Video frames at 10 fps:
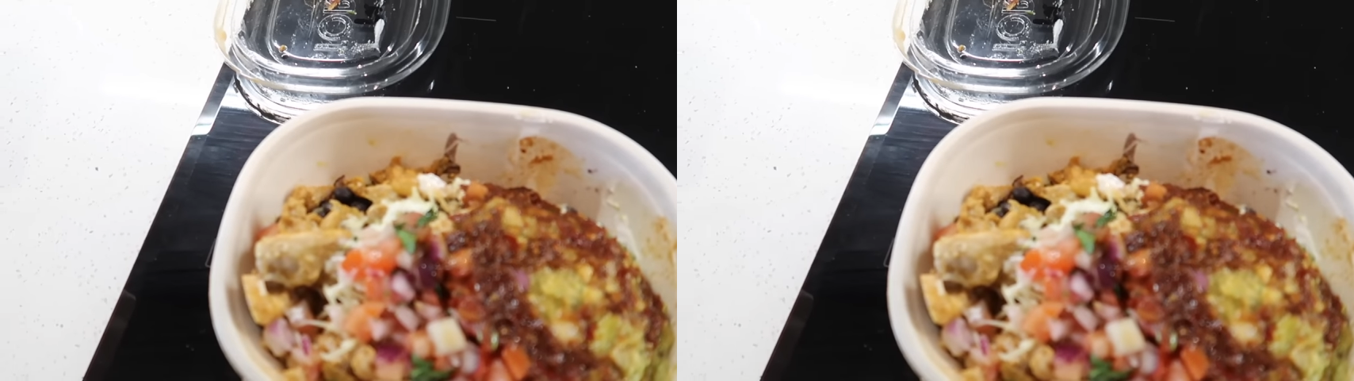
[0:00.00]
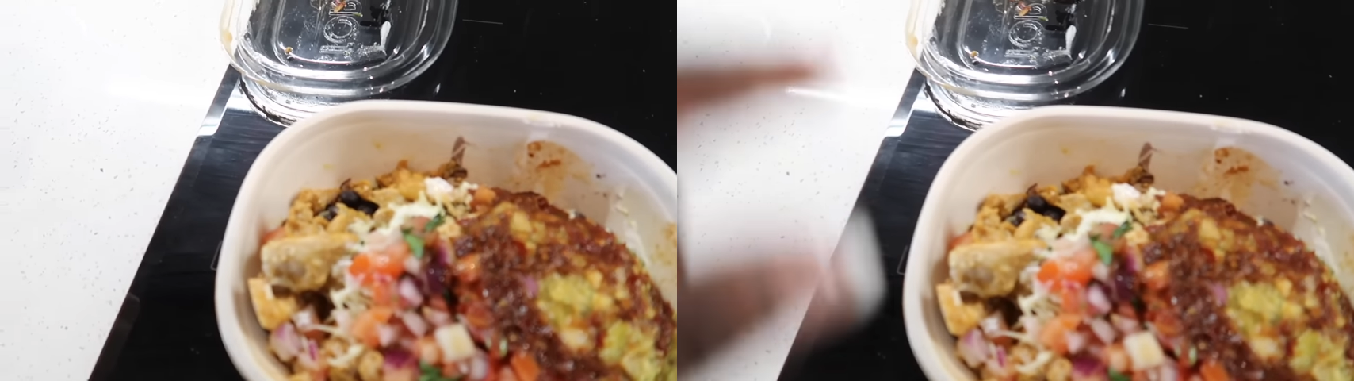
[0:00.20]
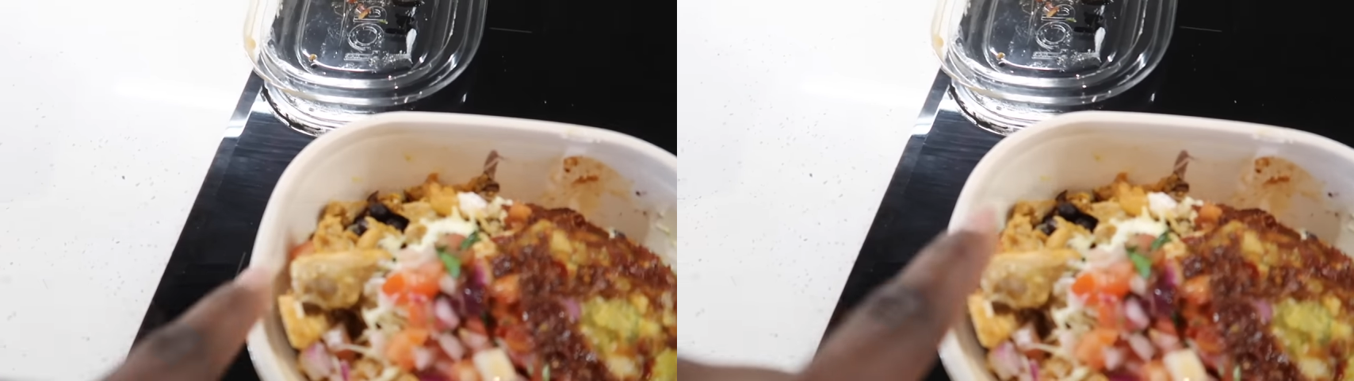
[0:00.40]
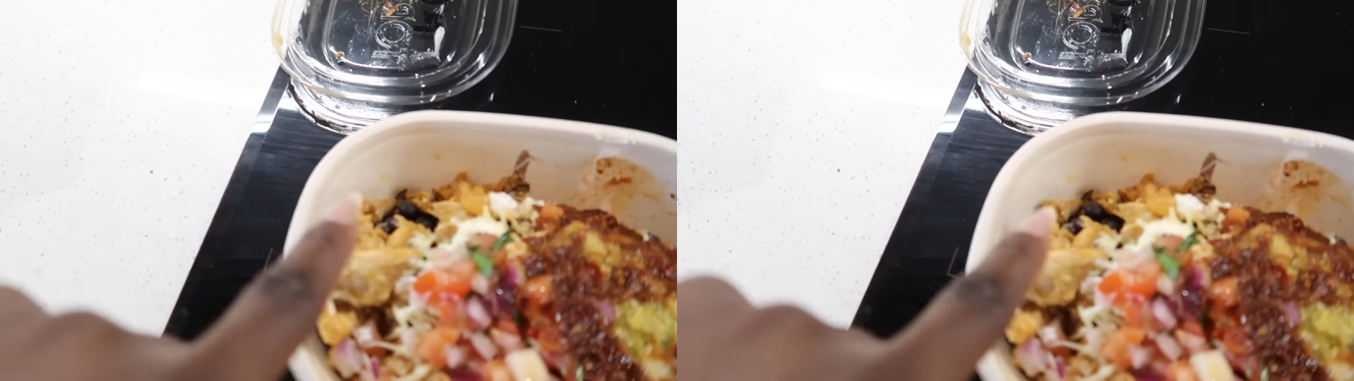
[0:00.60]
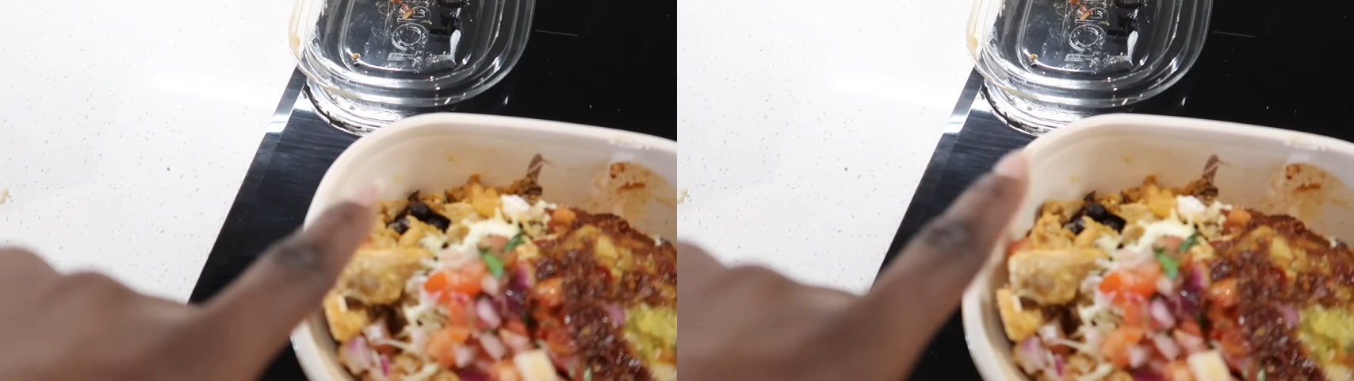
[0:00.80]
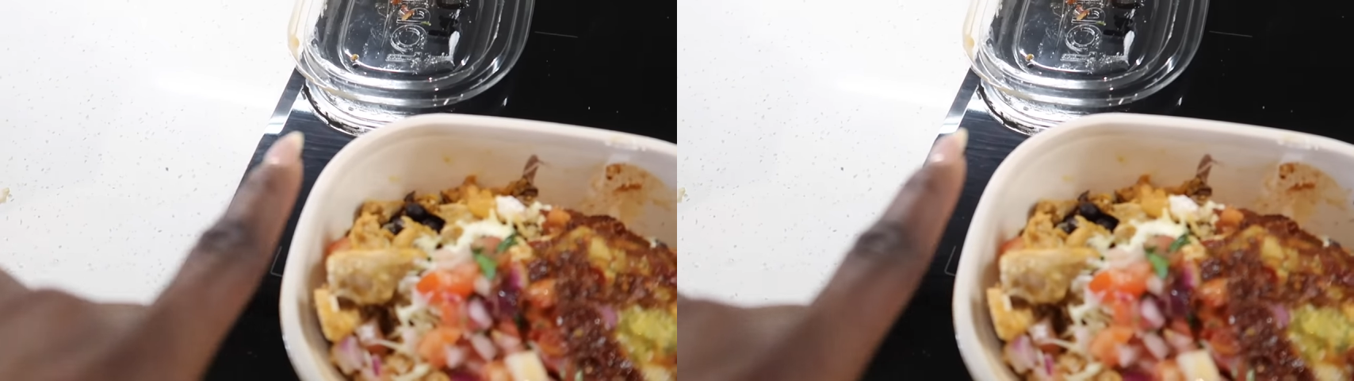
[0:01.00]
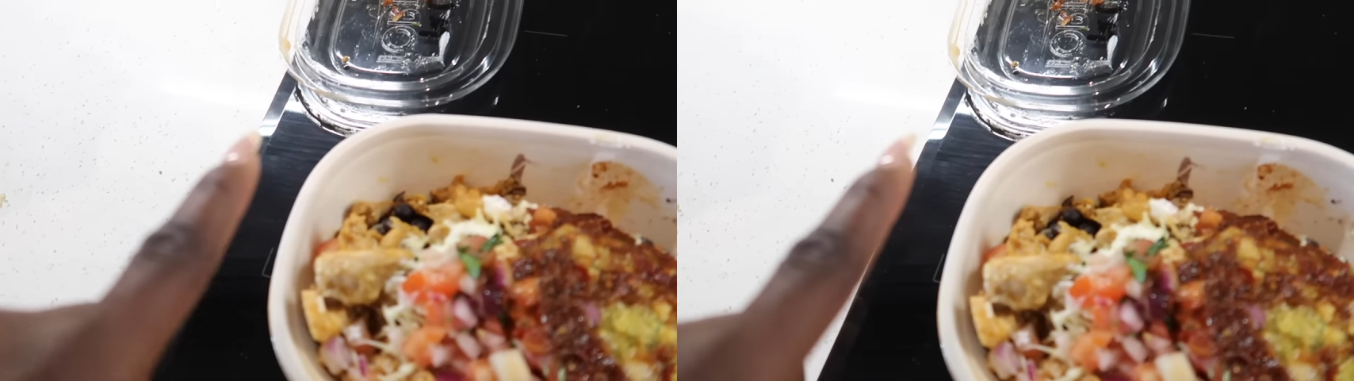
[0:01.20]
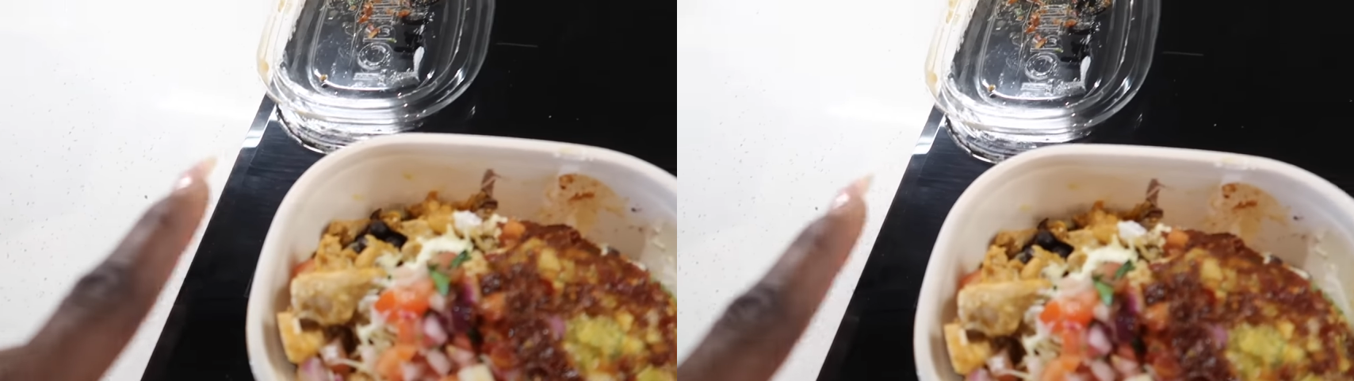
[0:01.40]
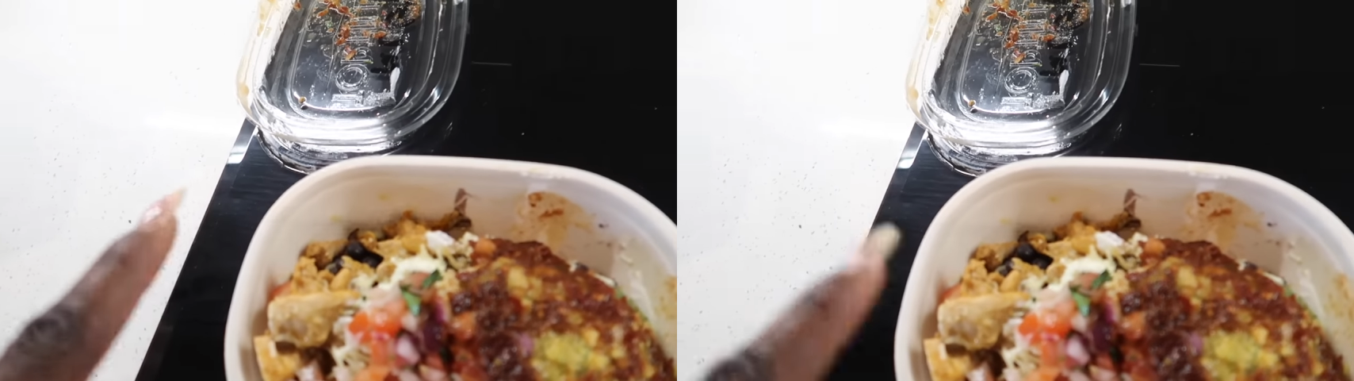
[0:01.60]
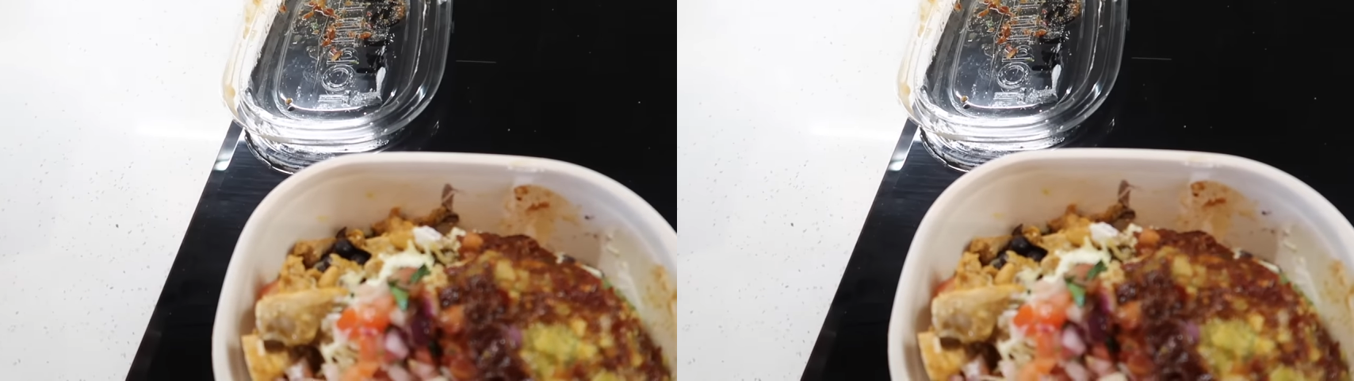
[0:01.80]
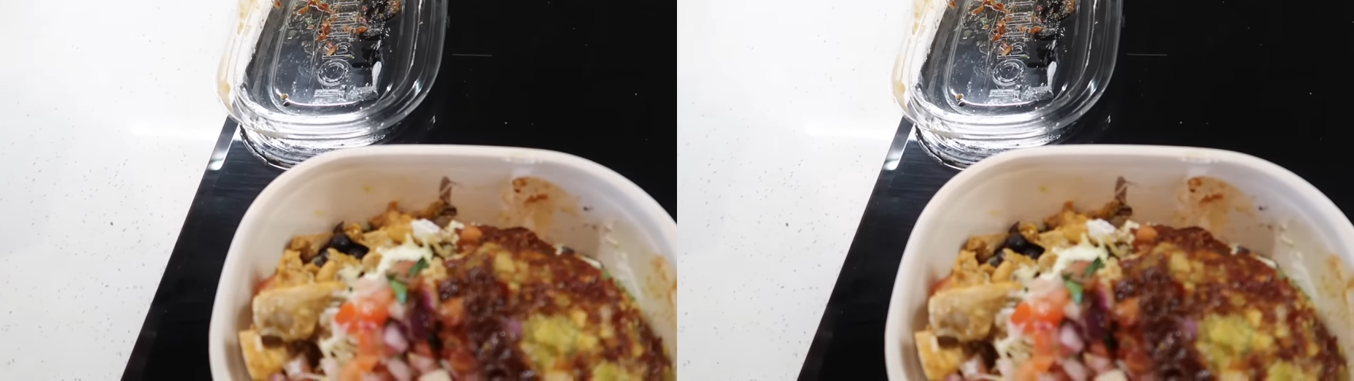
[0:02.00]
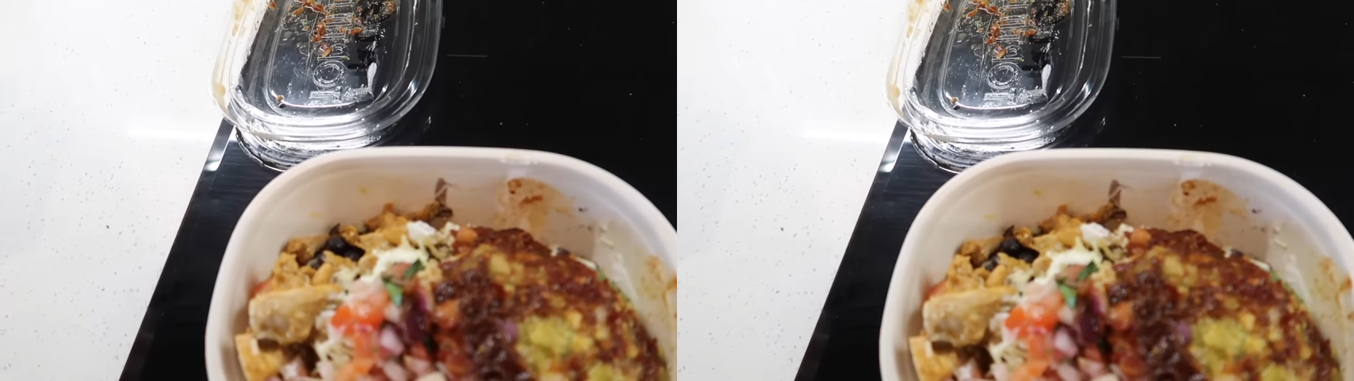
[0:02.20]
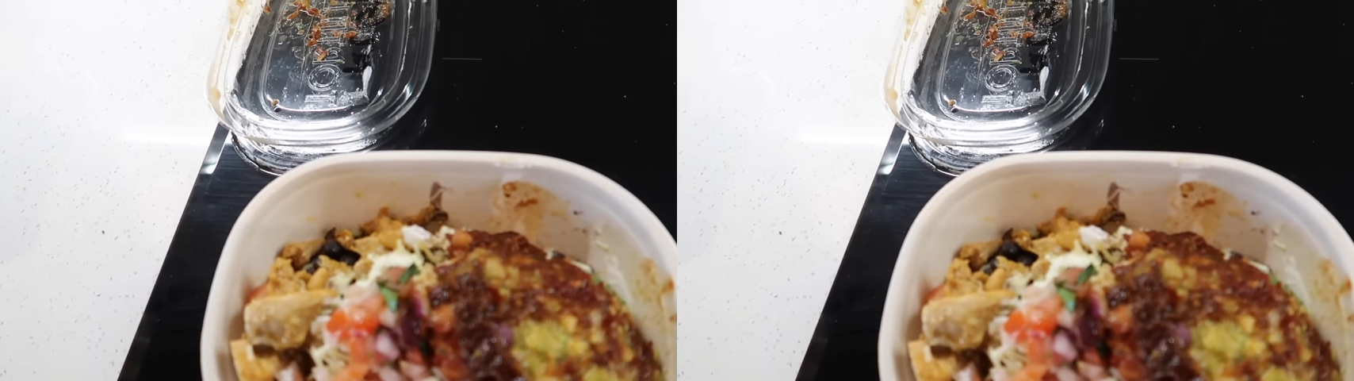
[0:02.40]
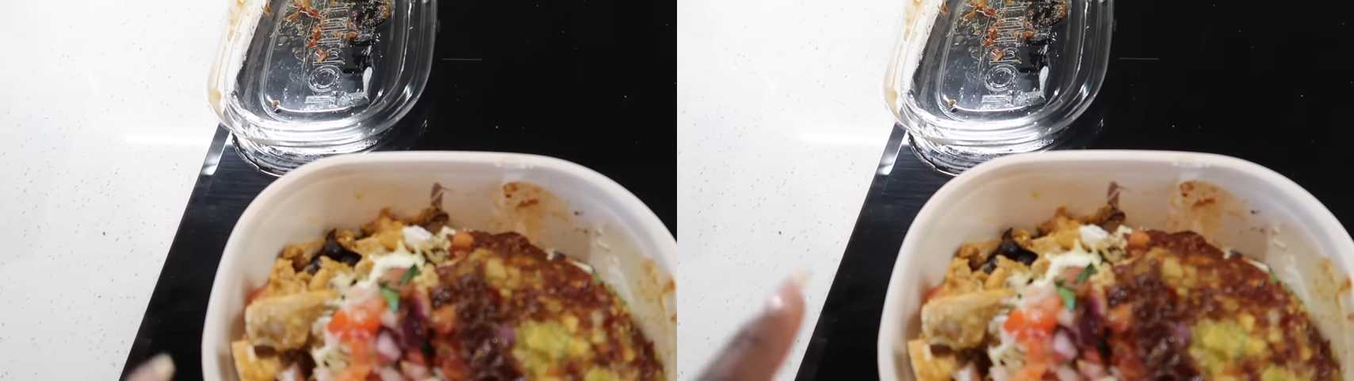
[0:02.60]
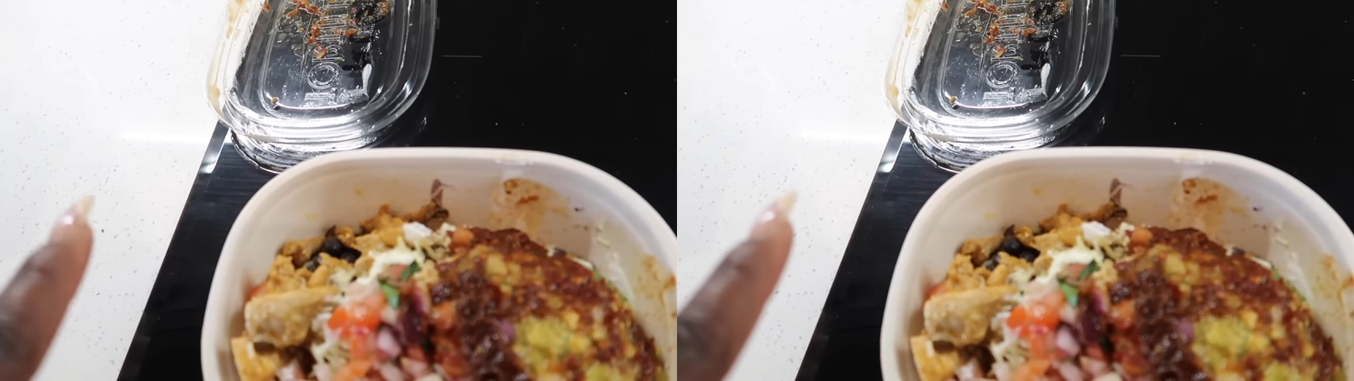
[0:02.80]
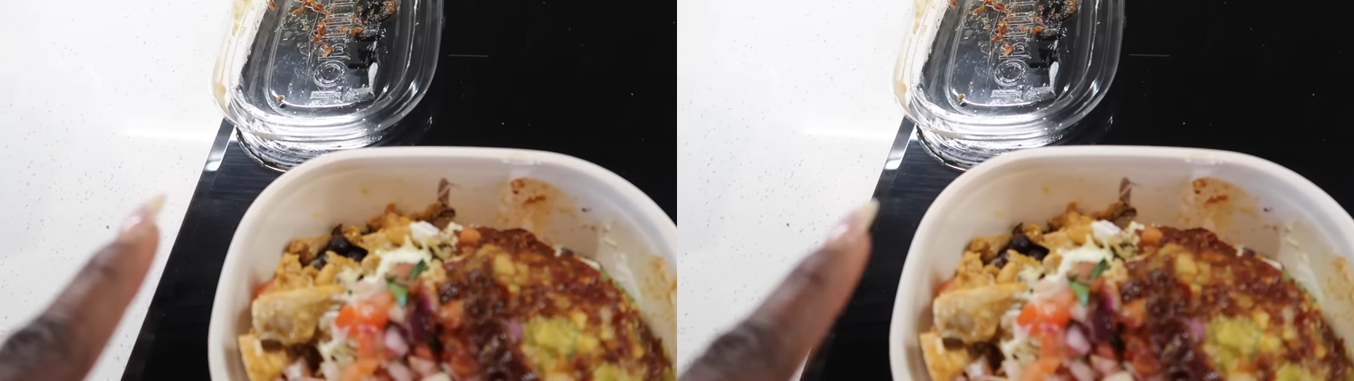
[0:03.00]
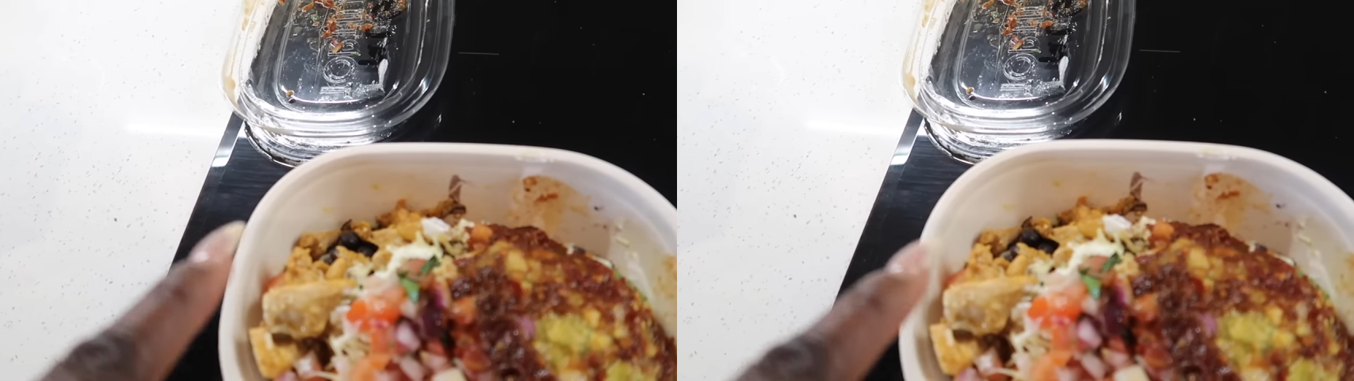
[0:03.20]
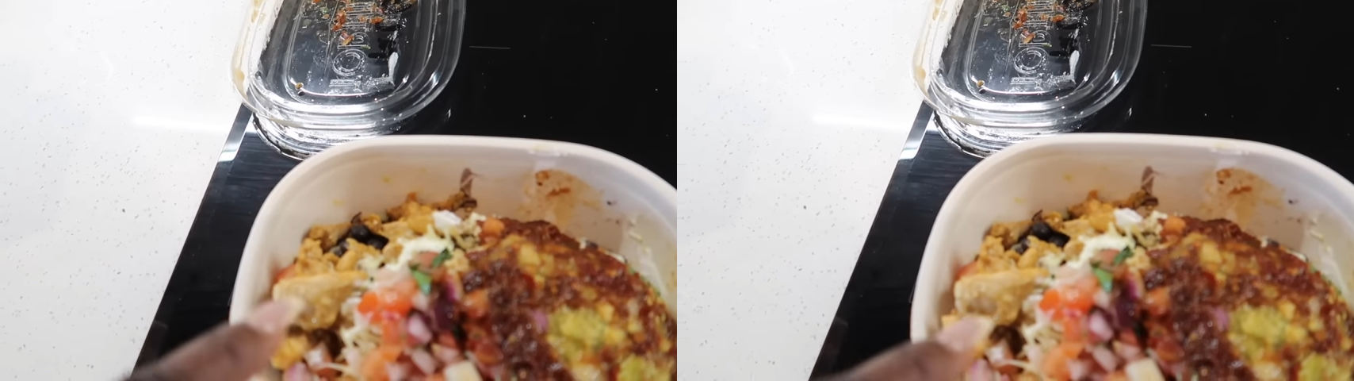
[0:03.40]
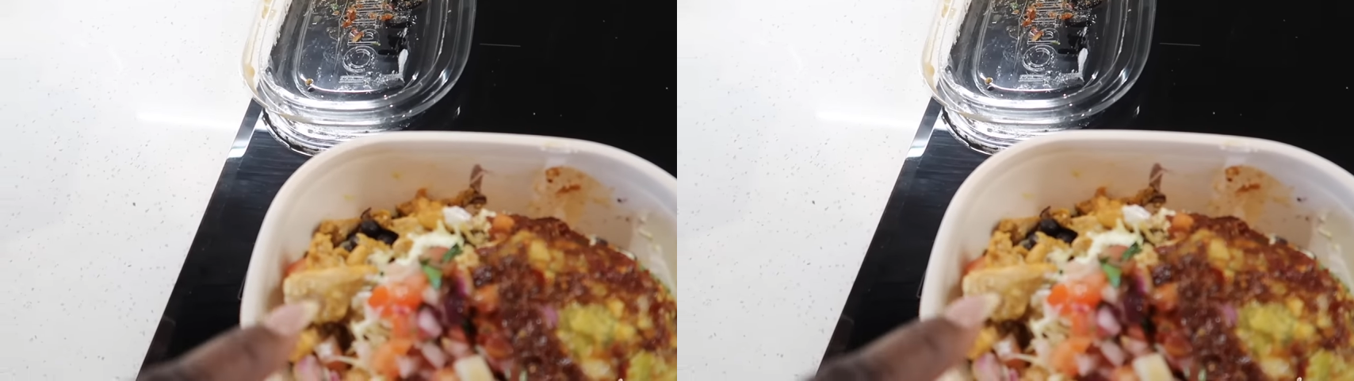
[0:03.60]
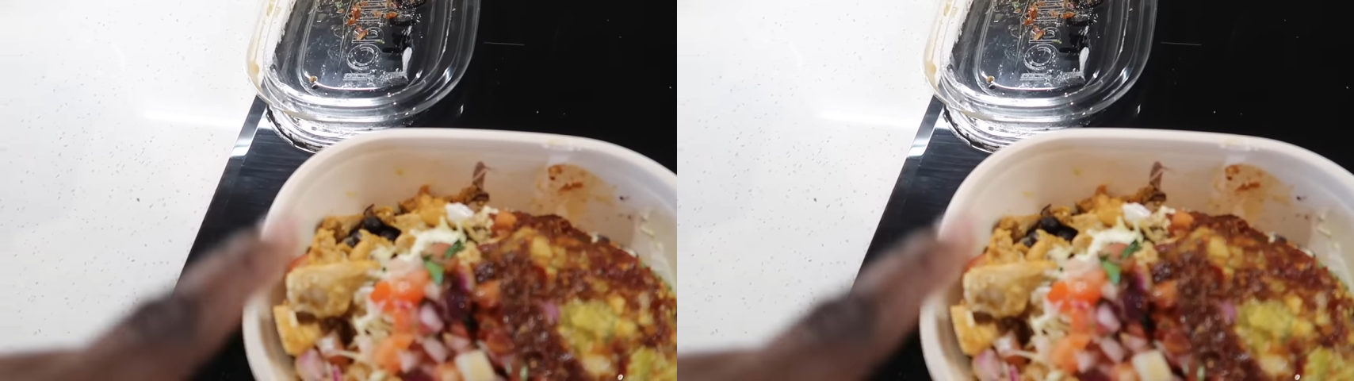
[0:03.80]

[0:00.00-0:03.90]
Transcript: (no speaker visible)